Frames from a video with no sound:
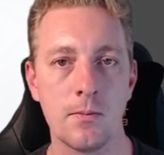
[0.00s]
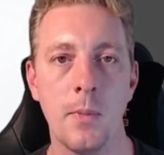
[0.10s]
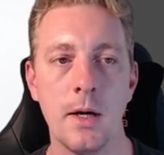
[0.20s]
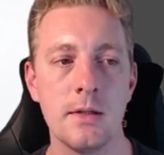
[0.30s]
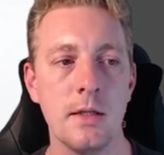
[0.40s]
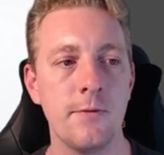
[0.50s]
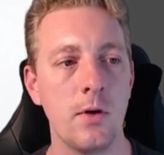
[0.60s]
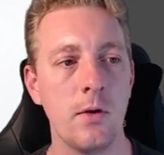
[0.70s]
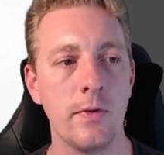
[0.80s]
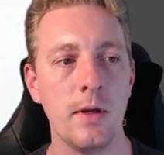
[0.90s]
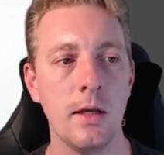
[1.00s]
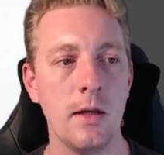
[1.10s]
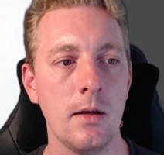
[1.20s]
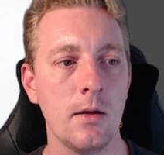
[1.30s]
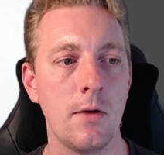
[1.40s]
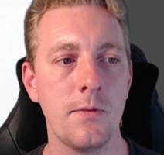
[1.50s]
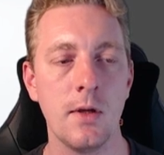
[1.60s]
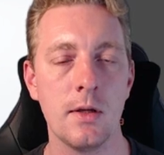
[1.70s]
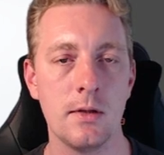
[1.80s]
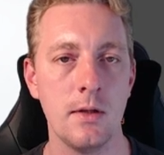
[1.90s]
By default, the
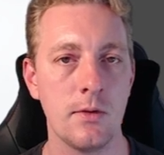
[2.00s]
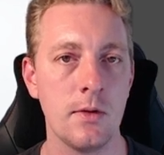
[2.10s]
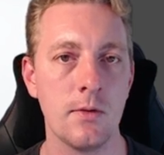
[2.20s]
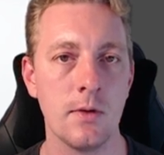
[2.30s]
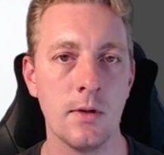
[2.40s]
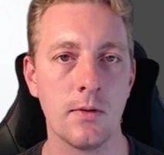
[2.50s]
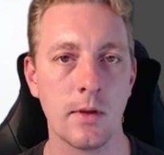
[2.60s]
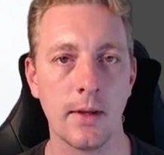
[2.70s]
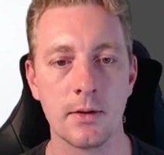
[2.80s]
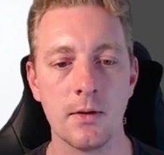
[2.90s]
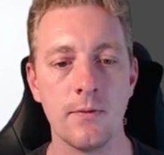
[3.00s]
offset distance is selected